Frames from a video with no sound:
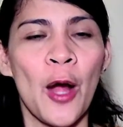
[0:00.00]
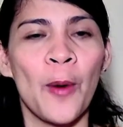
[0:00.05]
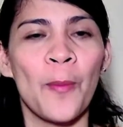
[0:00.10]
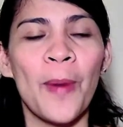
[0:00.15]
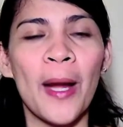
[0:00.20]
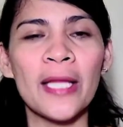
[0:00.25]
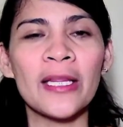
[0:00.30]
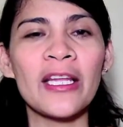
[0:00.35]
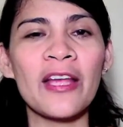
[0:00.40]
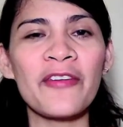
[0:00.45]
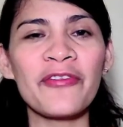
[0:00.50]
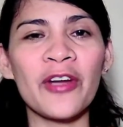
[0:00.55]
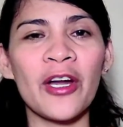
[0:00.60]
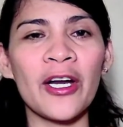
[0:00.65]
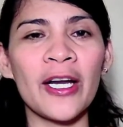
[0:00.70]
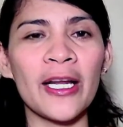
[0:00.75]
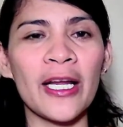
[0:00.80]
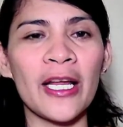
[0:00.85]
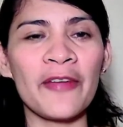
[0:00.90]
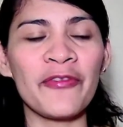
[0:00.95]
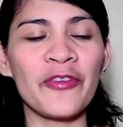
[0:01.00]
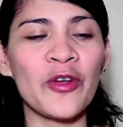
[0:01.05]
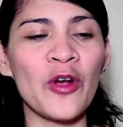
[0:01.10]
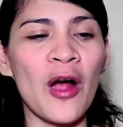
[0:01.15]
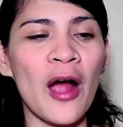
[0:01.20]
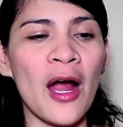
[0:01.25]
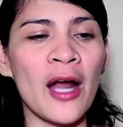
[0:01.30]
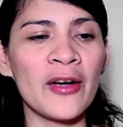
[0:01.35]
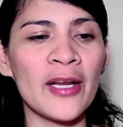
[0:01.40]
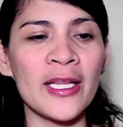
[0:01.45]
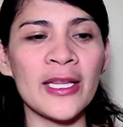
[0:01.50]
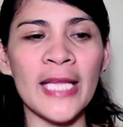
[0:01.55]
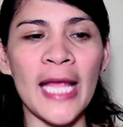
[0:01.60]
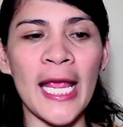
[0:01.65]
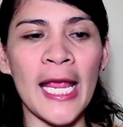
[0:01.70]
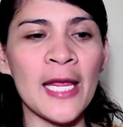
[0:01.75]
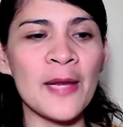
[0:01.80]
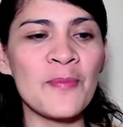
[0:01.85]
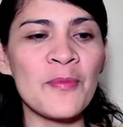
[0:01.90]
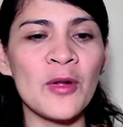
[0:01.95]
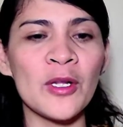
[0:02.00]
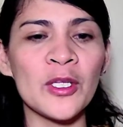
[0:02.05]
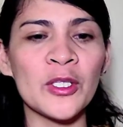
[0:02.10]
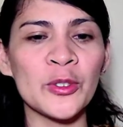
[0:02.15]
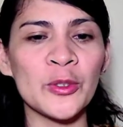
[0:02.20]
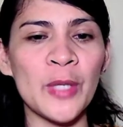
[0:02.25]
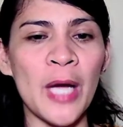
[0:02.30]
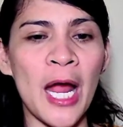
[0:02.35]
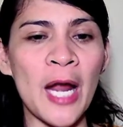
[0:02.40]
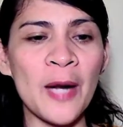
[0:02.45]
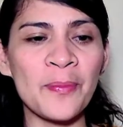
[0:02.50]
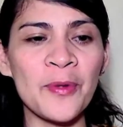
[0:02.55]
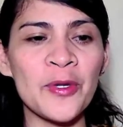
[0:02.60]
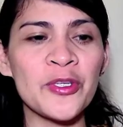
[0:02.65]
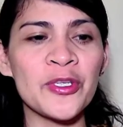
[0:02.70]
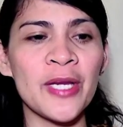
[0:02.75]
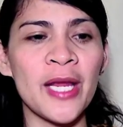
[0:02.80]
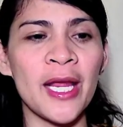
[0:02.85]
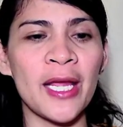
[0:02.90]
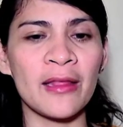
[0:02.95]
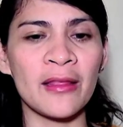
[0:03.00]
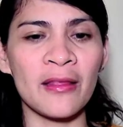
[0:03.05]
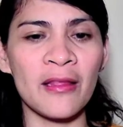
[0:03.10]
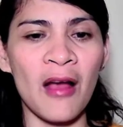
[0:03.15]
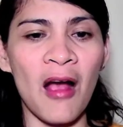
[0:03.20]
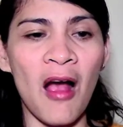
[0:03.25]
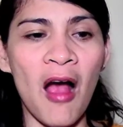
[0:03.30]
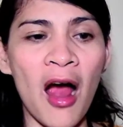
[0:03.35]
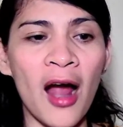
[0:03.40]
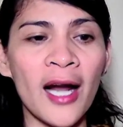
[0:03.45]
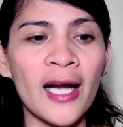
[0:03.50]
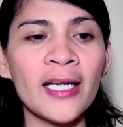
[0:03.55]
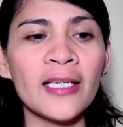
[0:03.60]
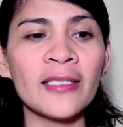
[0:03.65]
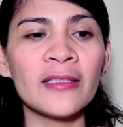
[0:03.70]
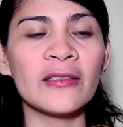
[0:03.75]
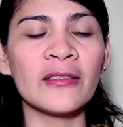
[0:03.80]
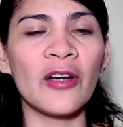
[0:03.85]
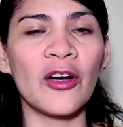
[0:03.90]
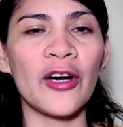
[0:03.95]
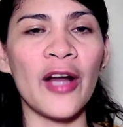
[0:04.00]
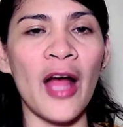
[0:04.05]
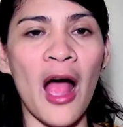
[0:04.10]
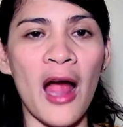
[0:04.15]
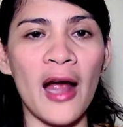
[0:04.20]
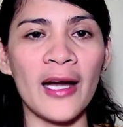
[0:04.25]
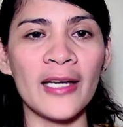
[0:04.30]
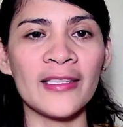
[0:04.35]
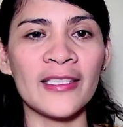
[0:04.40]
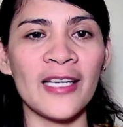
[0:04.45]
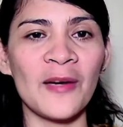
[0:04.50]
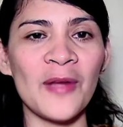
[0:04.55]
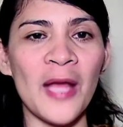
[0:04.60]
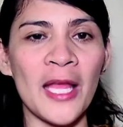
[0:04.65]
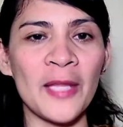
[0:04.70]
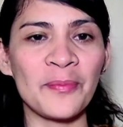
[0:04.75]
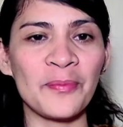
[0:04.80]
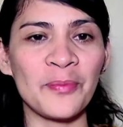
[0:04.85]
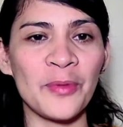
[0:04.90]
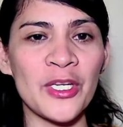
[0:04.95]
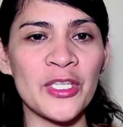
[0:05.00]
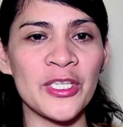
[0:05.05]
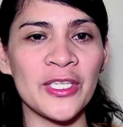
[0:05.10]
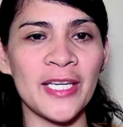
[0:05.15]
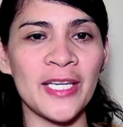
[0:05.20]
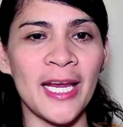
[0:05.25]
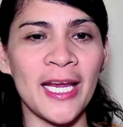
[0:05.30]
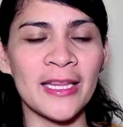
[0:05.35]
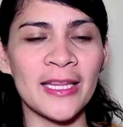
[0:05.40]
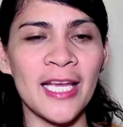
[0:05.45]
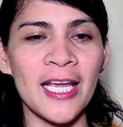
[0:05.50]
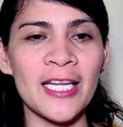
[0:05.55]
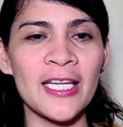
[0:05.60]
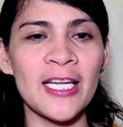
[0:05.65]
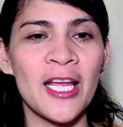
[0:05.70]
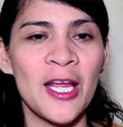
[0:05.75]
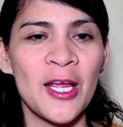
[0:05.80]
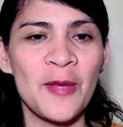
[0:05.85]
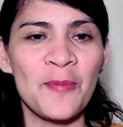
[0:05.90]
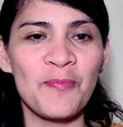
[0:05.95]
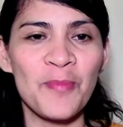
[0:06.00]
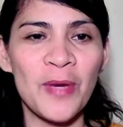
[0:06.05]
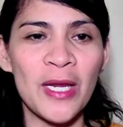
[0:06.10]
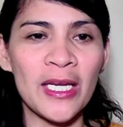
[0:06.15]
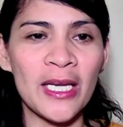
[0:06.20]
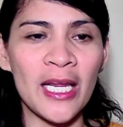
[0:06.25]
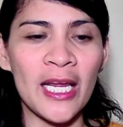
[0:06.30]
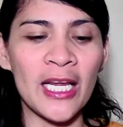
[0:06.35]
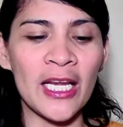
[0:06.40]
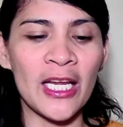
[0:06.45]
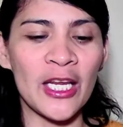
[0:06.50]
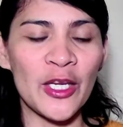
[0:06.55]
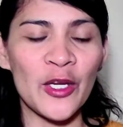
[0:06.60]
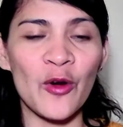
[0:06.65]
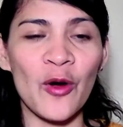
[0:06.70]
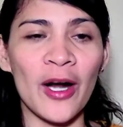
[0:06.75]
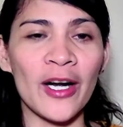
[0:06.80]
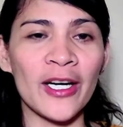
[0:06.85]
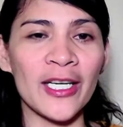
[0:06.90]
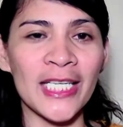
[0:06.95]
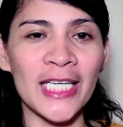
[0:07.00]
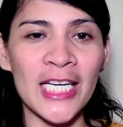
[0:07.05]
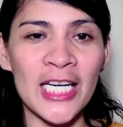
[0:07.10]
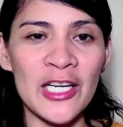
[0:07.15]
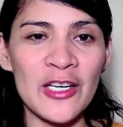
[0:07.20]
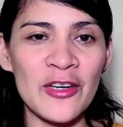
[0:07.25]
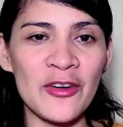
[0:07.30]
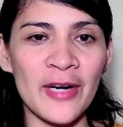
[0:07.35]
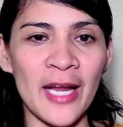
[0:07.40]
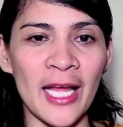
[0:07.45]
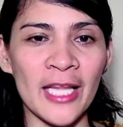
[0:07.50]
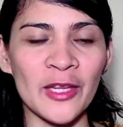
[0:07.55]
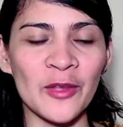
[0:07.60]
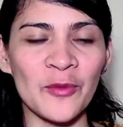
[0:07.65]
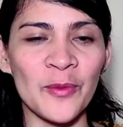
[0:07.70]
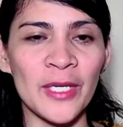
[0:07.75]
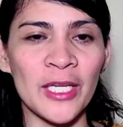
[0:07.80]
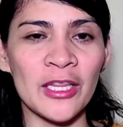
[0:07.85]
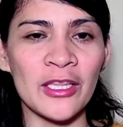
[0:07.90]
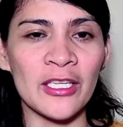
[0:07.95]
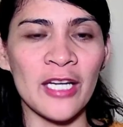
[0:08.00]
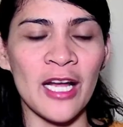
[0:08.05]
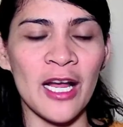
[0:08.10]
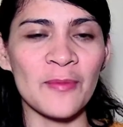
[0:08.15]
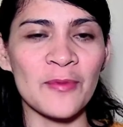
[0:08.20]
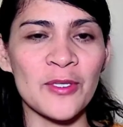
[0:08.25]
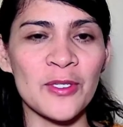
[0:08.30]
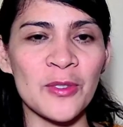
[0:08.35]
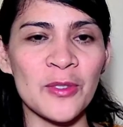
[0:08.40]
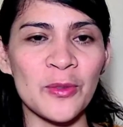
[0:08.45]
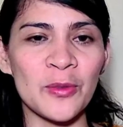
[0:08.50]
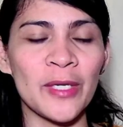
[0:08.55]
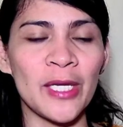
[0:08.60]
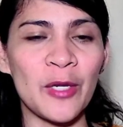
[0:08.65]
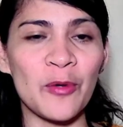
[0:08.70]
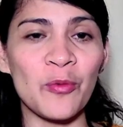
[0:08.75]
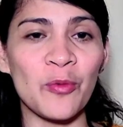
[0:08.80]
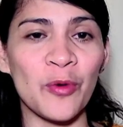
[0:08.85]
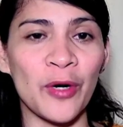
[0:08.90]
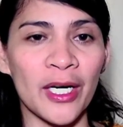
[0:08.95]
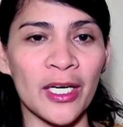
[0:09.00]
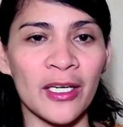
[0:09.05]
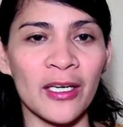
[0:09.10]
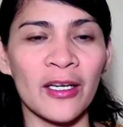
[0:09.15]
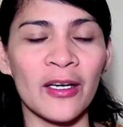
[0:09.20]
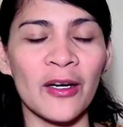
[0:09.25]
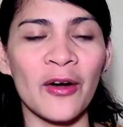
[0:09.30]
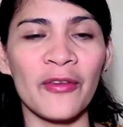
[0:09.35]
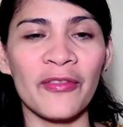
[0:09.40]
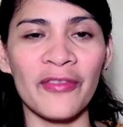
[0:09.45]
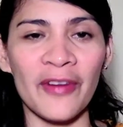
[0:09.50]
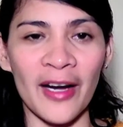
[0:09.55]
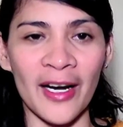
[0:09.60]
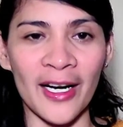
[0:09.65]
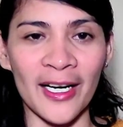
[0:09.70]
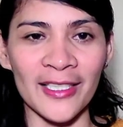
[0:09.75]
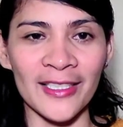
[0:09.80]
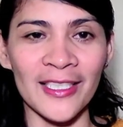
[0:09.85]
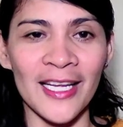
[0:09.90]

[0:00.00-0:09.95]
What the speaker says: But if you aren't able to appreciate art or art are appreciated, meaning you are ignorant when it comes to a work of art.